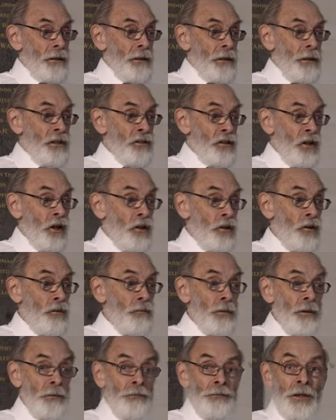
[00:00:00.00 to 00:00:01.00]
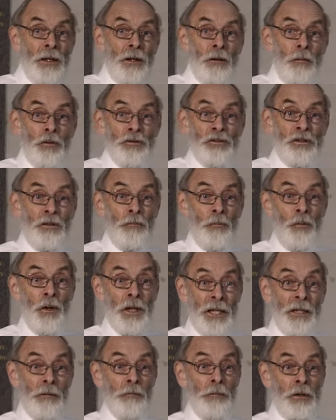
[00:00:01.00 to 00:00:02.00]
His home was at
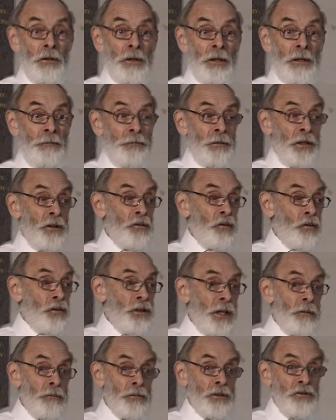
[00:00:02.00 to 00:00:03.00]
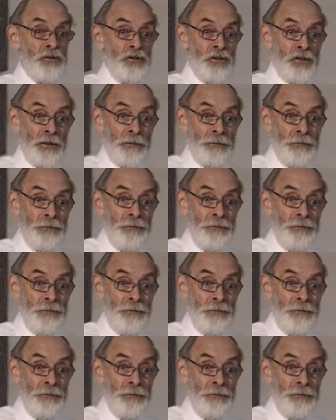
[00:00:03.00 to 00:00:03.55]
Wellingborough in Northamptonshire.